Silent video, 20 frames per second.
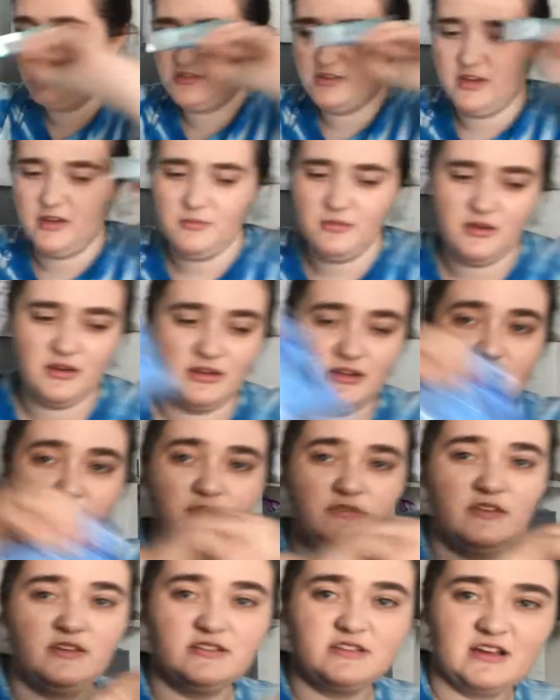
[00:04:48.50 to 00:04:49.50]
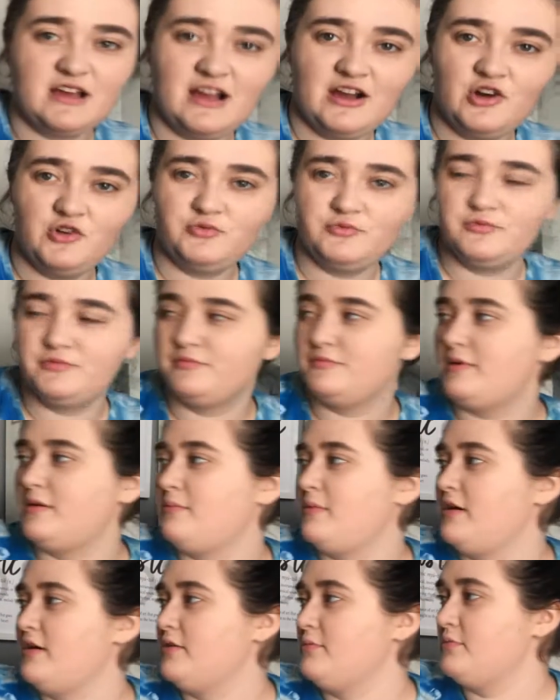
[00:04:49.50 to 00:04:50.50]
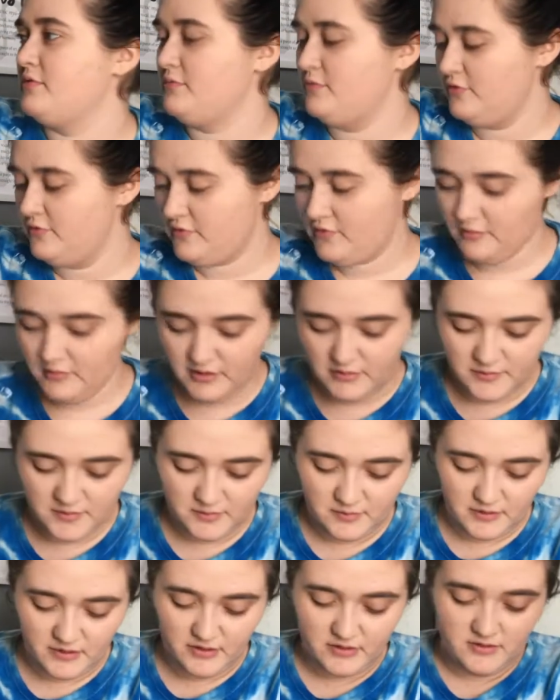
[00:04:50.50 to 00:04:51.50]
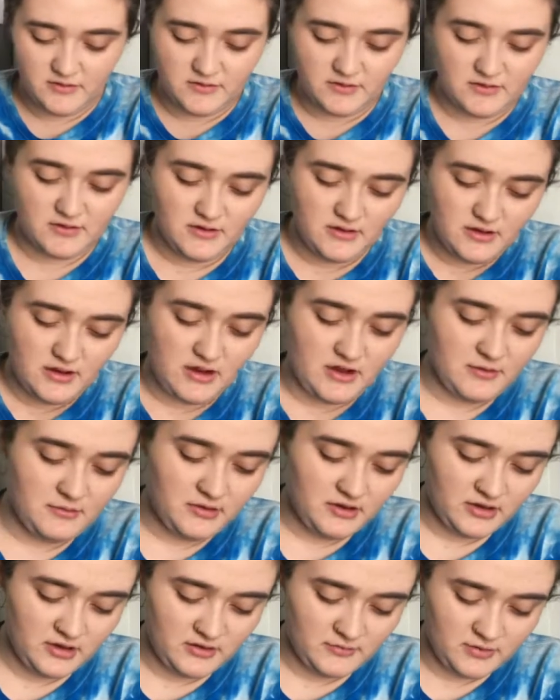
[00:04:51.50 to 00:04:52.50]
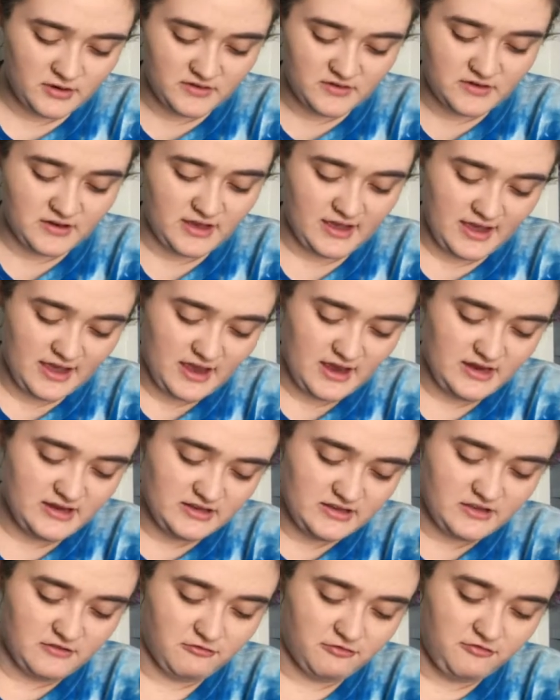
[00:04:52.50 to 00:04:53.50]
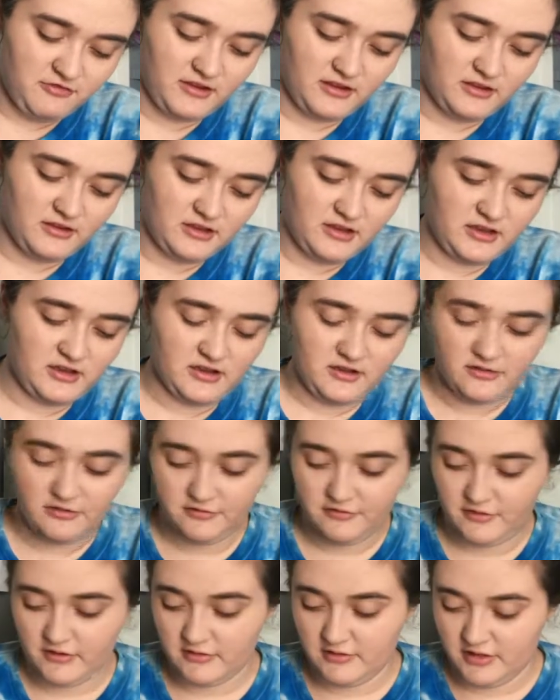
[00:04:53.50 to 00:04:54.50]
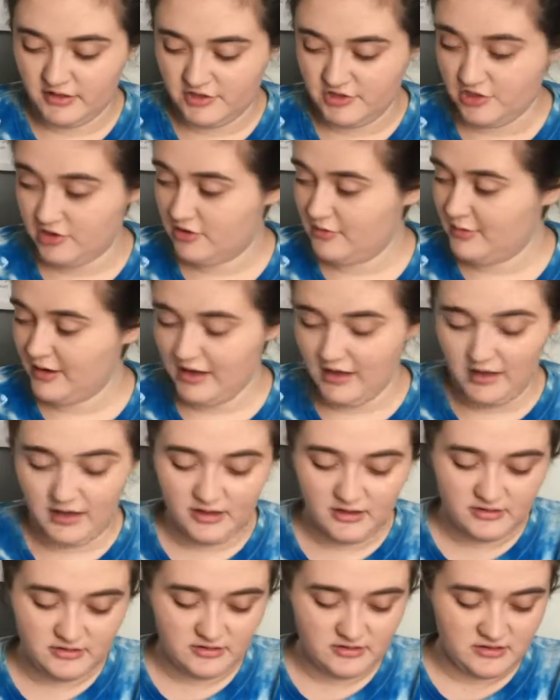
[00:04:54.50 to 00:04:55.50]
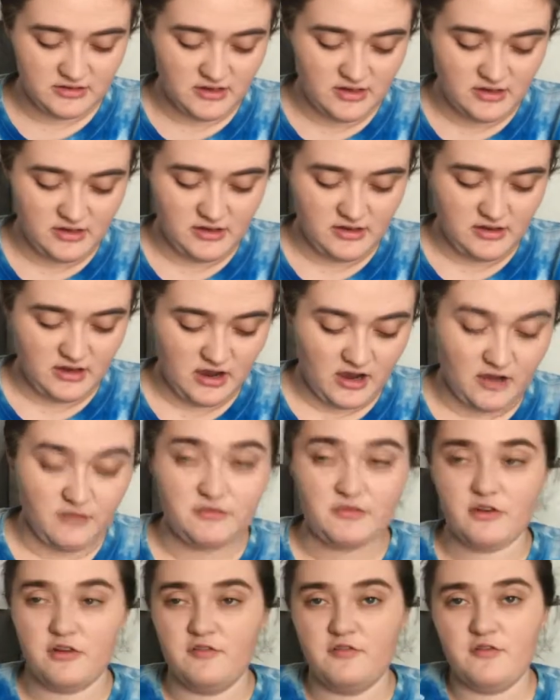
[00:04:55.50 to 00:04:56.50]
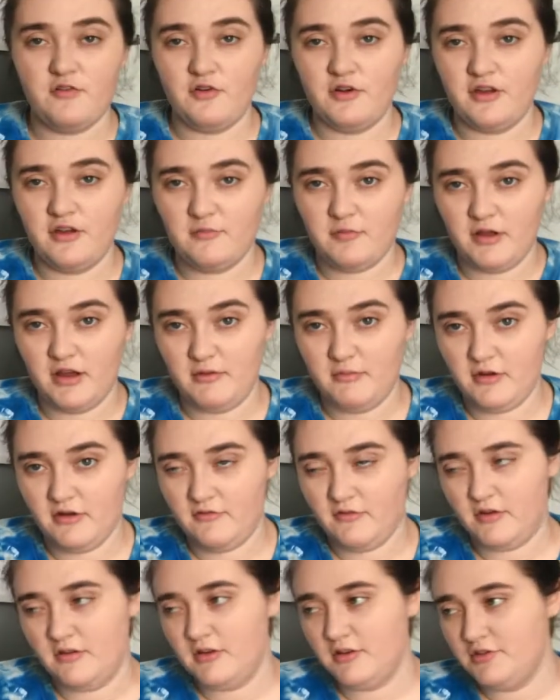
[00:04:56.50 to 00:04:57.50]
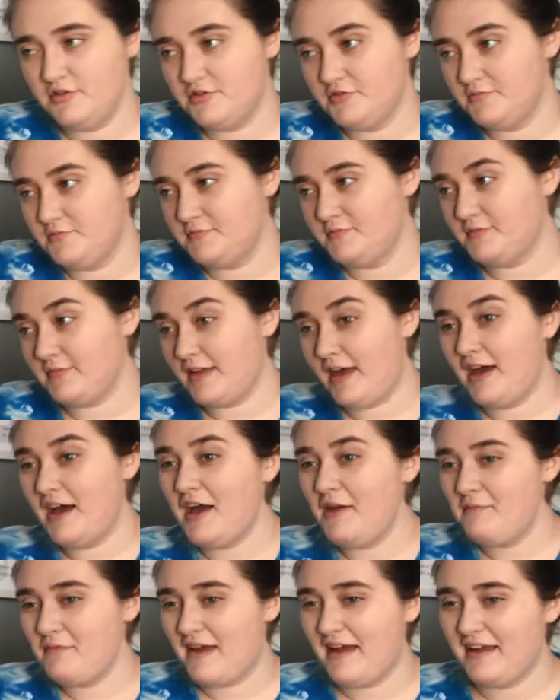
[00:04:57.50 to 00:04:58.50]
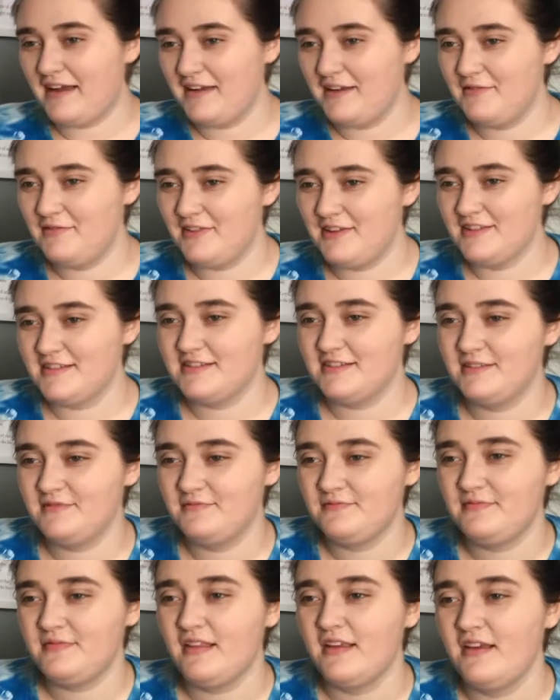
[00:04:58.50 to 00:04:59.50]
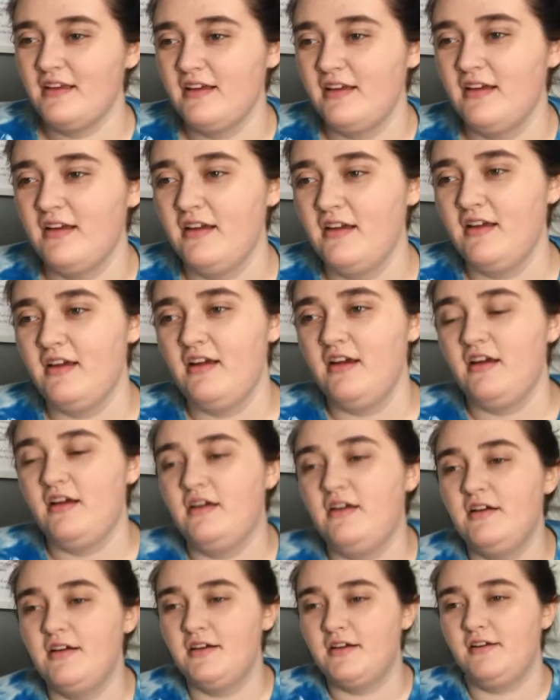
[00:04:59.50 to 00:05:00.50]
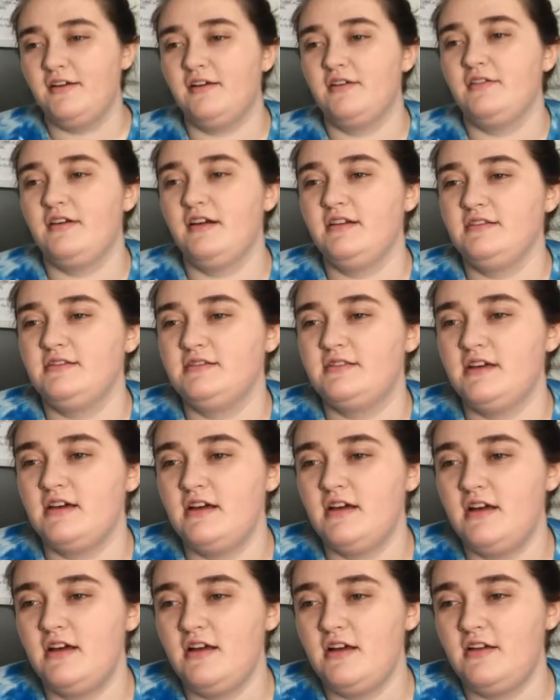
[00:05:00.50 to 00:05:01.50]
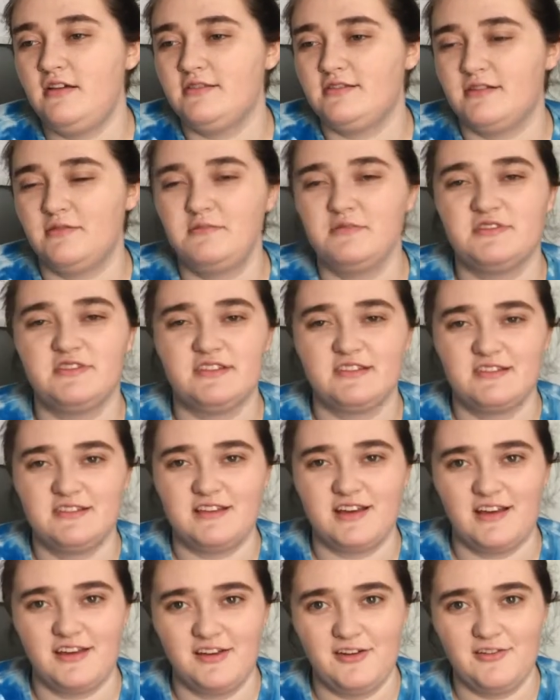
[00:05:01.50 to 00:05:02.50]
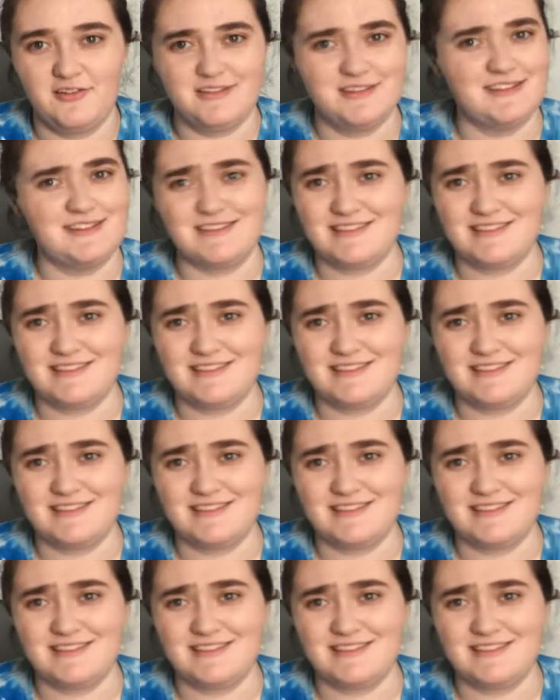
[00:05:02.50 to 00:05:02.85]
Actually, I'm gonna leave these out, my makeup remover wipes, because I'm the kind of person I hate the feeling of foundation on my hands after I've already applied my foundation. I'm that kind of person. Alright, someone said second question.